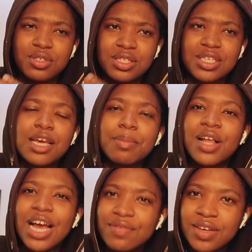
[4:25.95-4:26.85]
to take
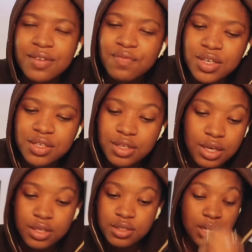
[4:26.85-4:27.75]
milk after
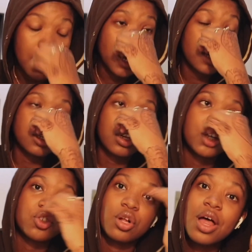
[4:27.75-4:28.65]
infancy. It's
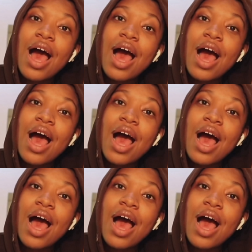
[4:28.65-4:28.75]
unnatural.